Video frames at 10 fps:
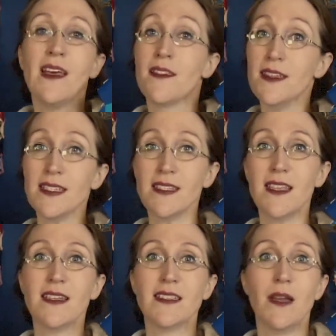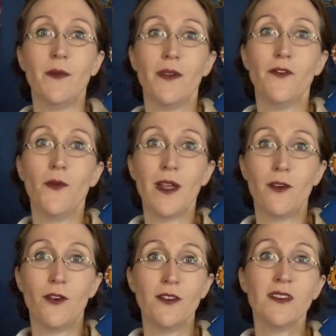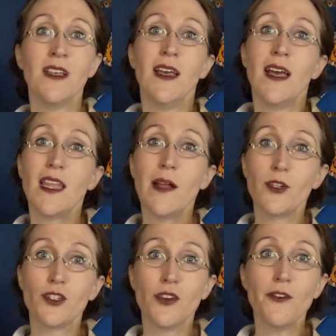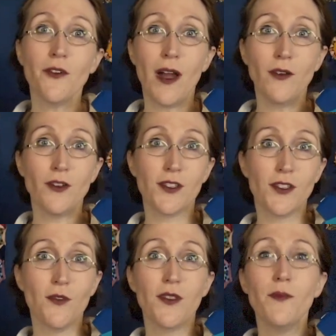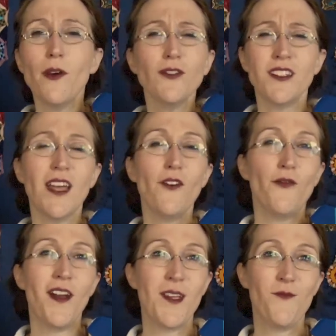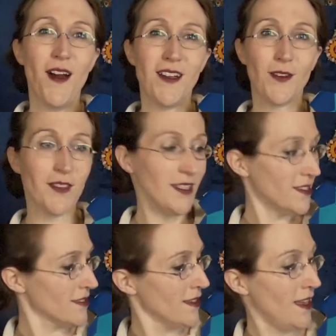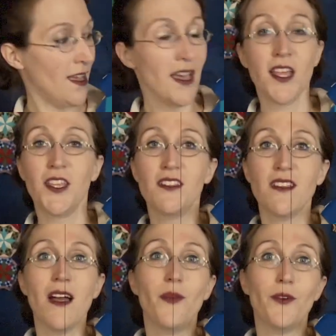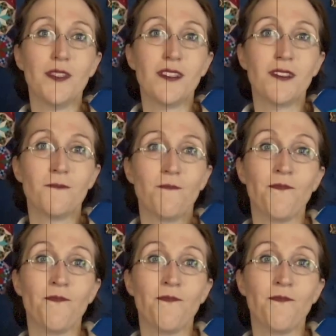This is the example for my course, and I will show you how to sew the most terrifying part of this, the star points.